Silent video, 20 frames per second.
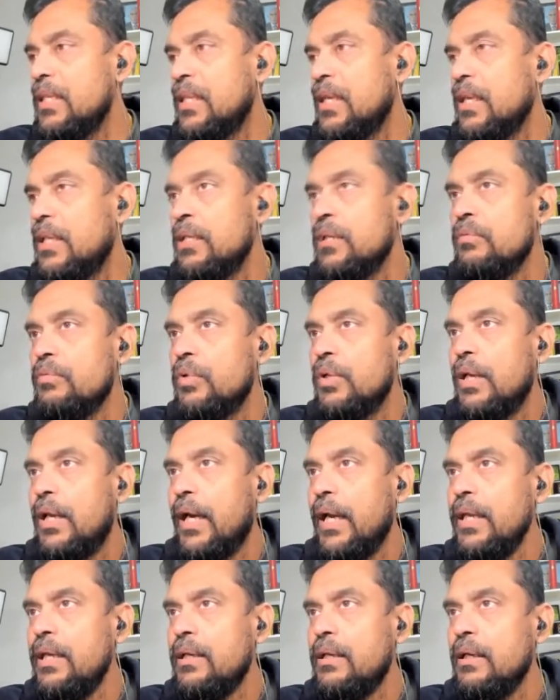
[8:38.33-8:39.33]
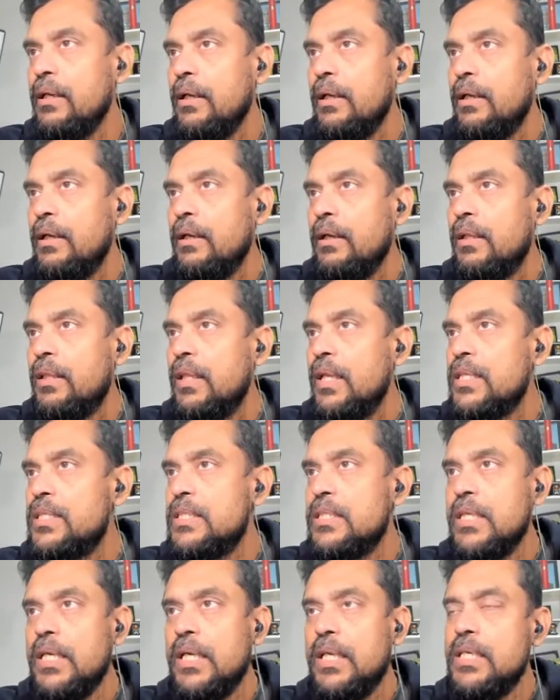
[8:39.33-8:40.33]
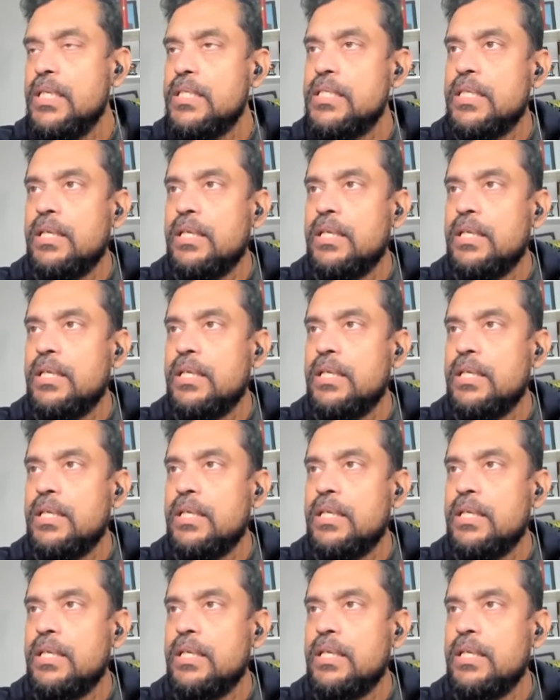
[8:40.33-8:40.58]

that you would like. Let's say this